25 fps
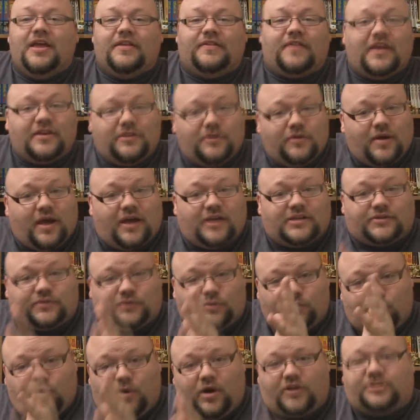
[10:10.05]
Thank you guys
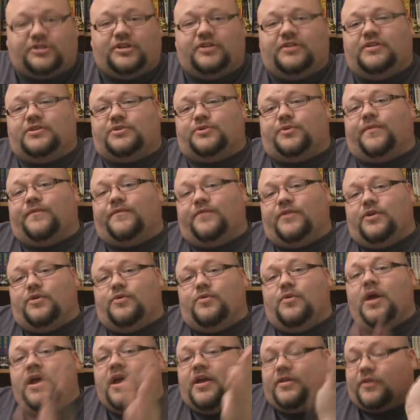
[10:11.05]
for watching this
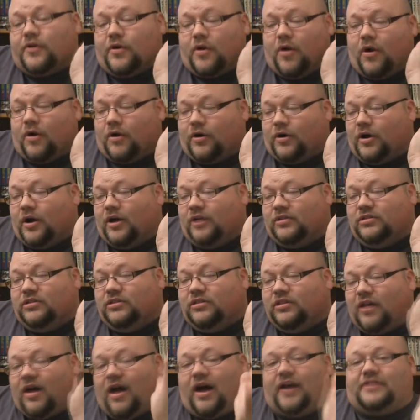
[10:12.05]
review. There are a
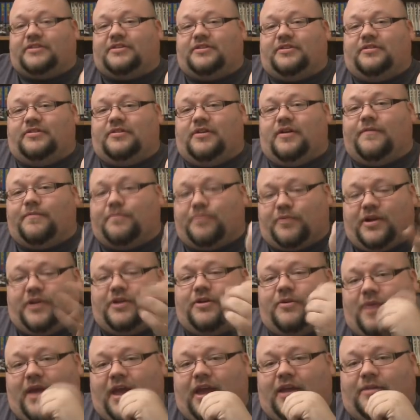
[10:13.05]
lot of brand
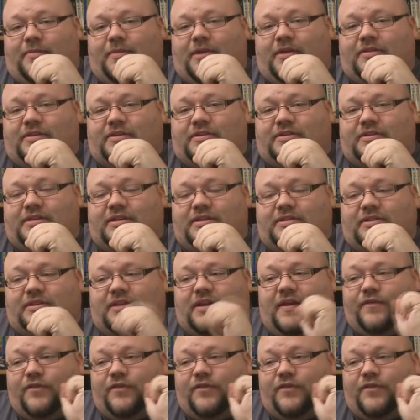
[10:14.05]
new anime this season.